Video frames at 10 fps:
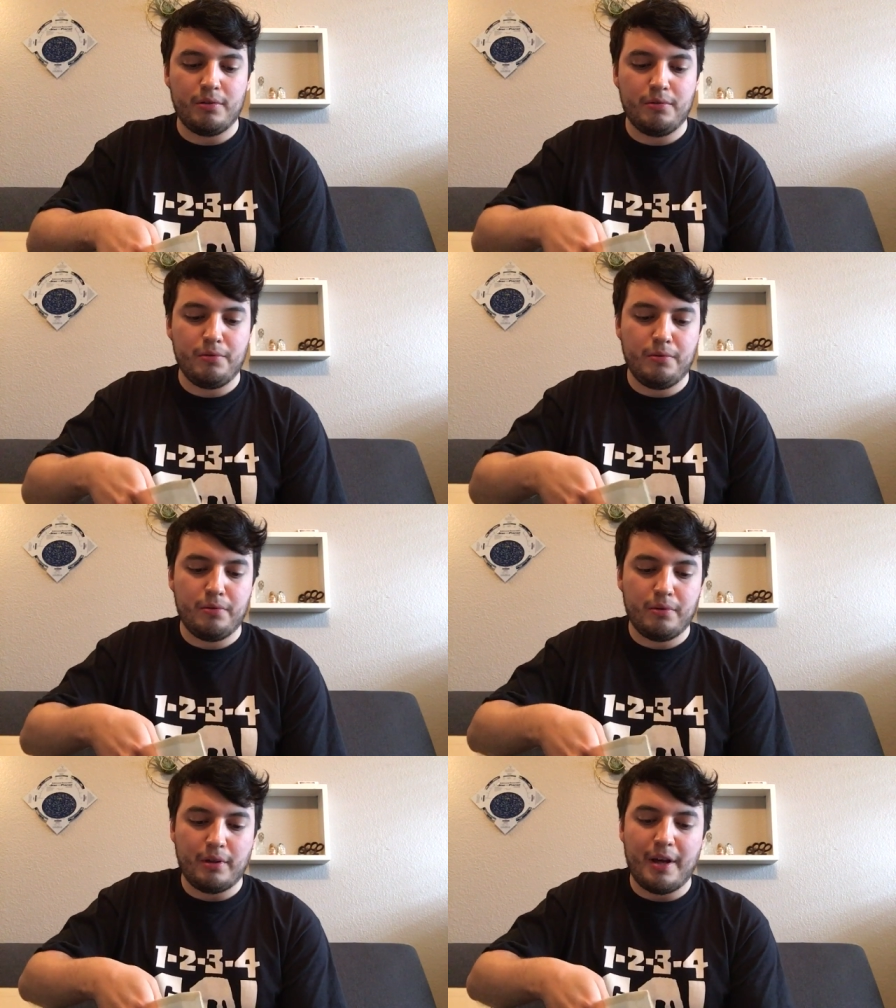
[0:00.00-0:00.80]

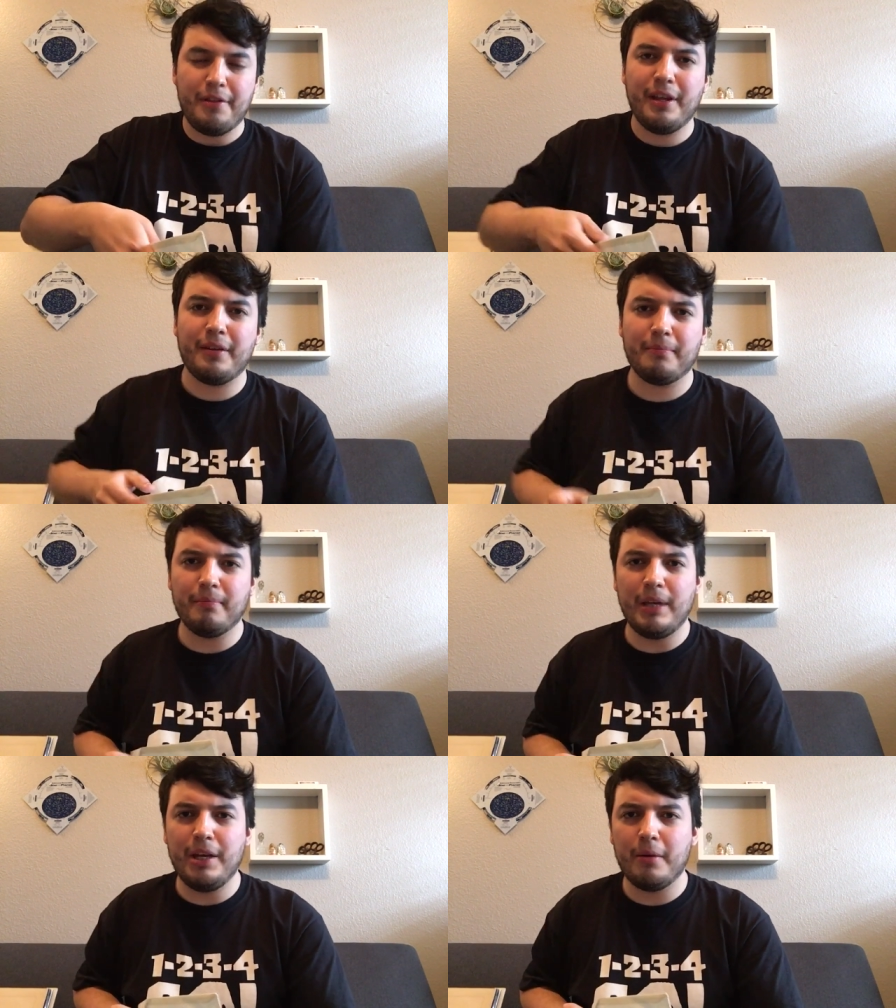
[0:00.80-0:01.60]
who I think
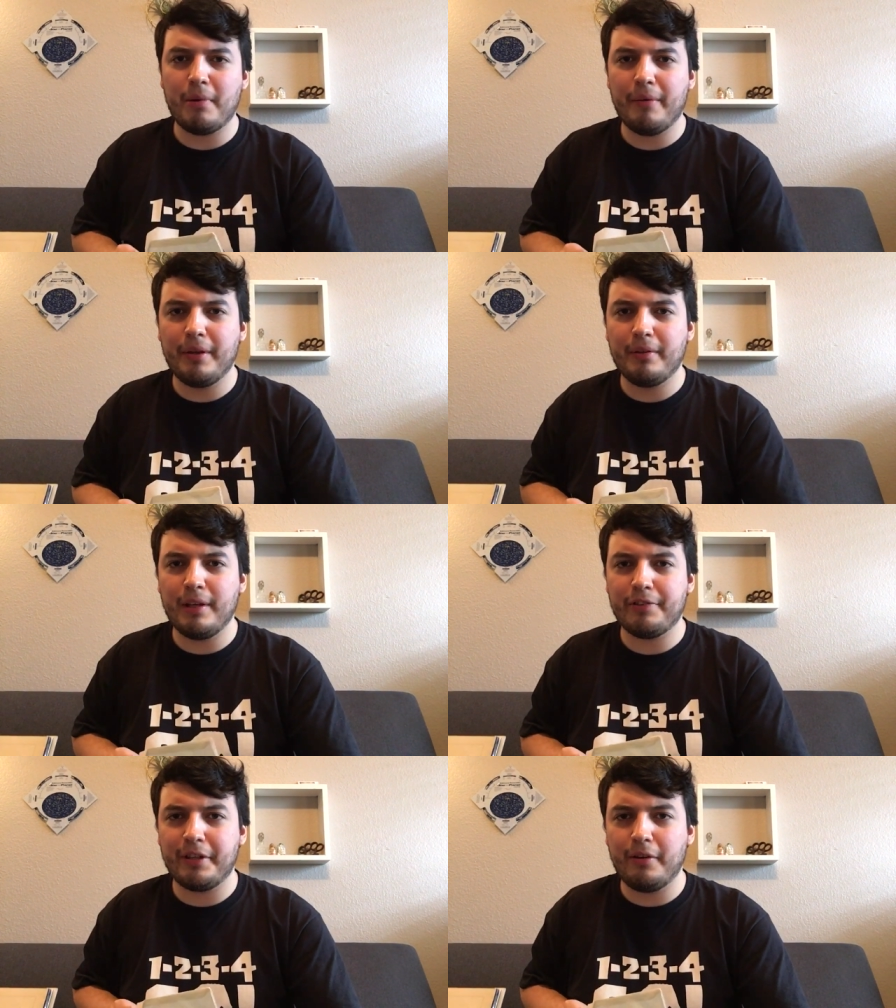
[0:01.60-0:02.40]
Eno probably
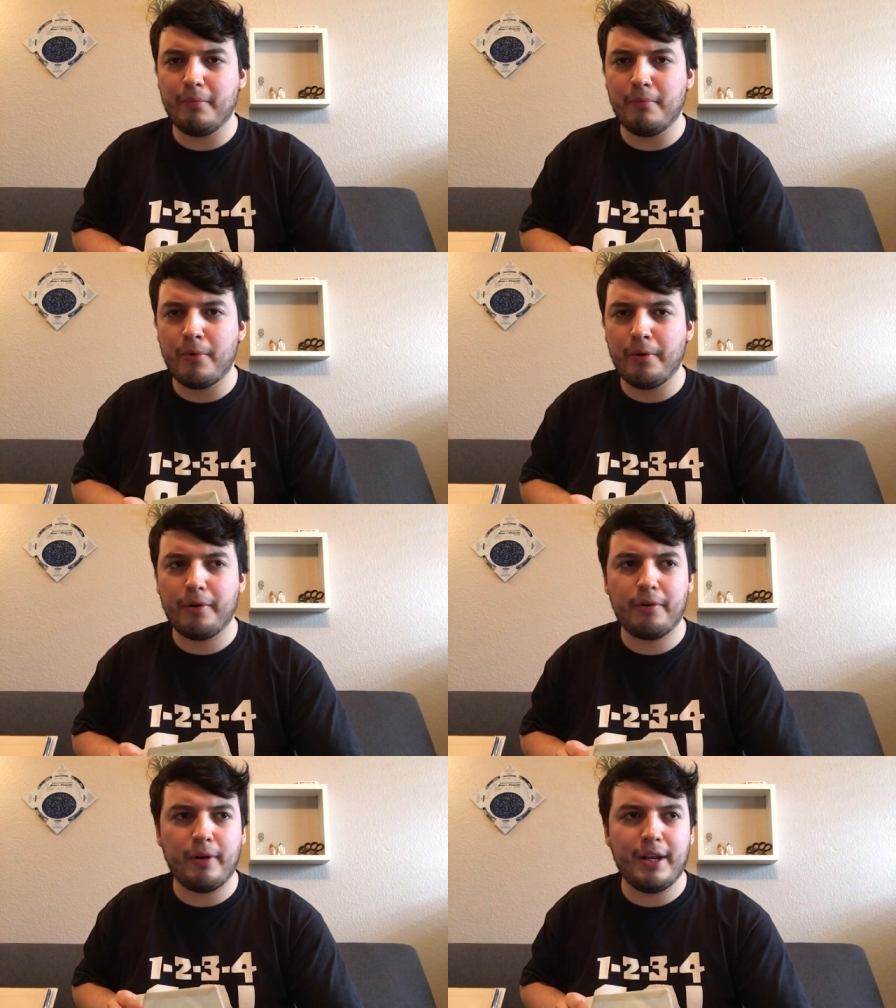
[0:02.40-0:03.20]
gets a little more
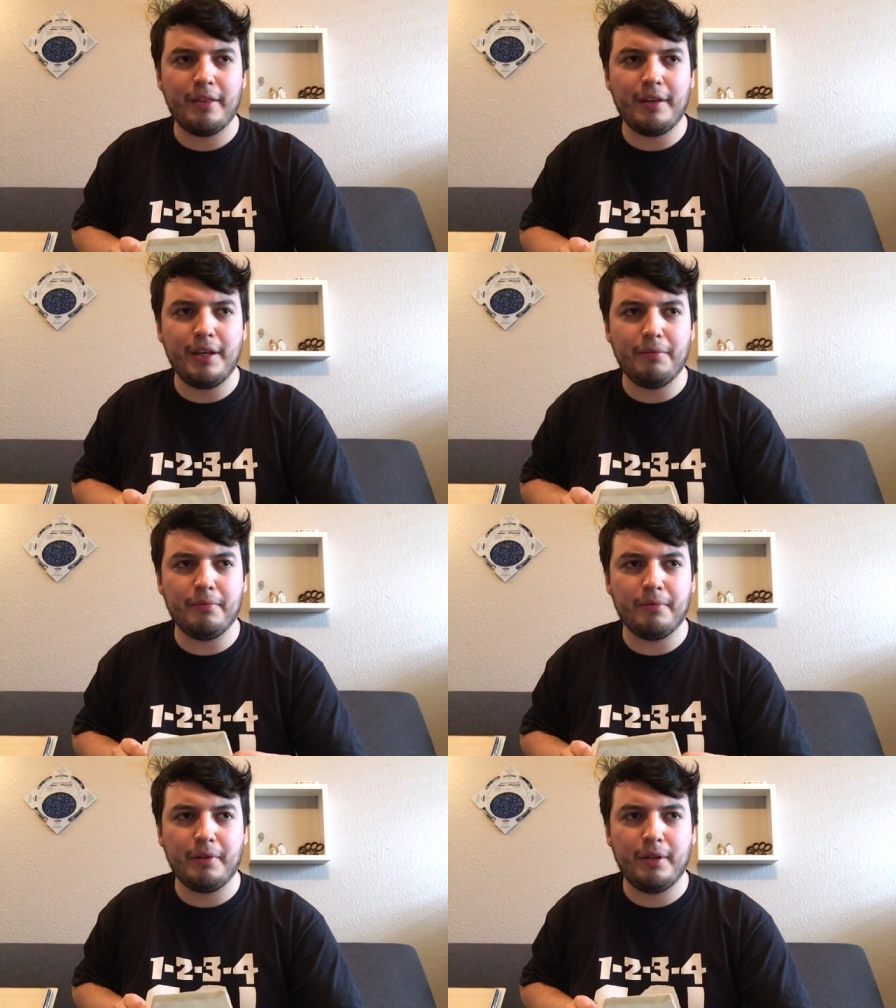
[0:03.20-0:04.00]
credit than he
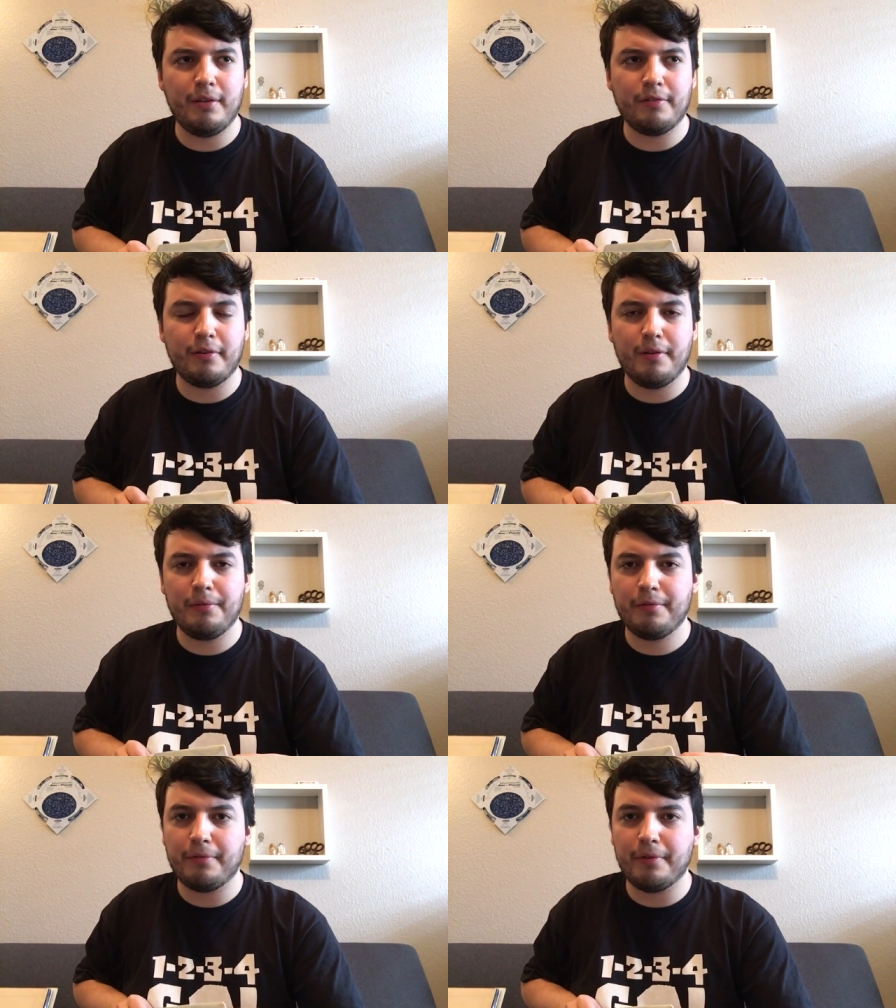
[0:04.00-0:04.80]
really
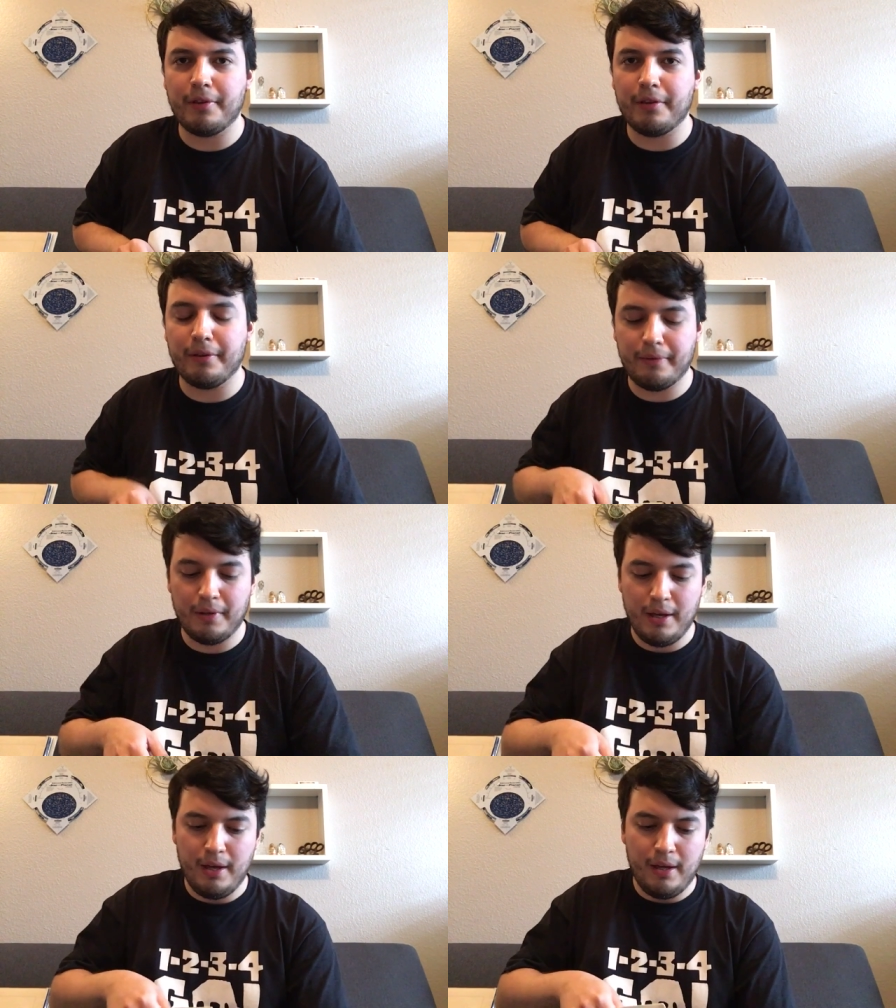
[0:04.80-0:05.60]
deserves for the
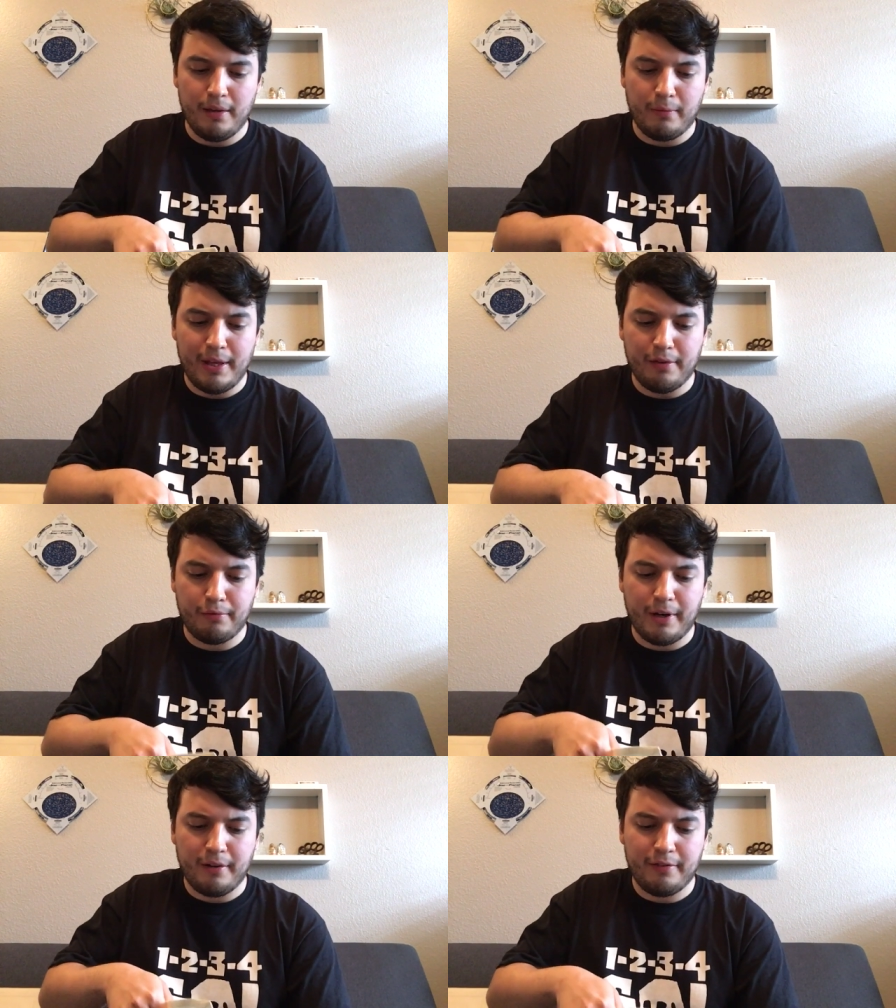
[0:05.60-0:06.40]
way
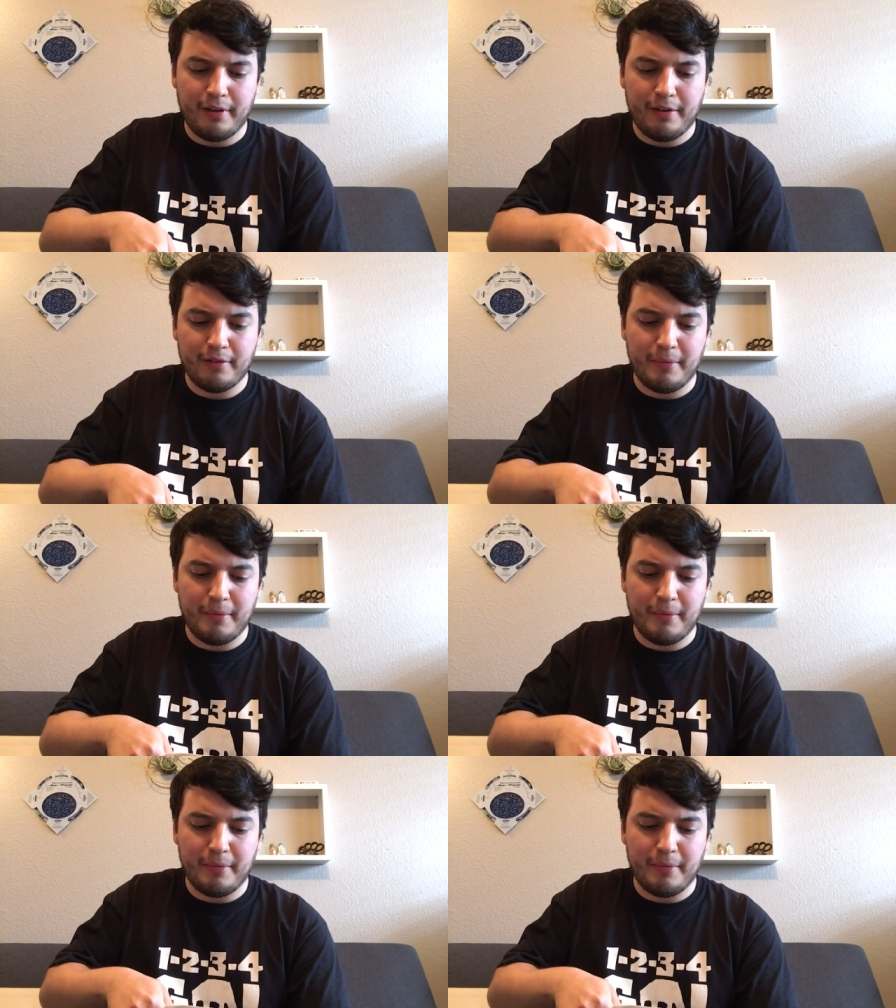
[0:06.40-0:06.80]
this record sounds.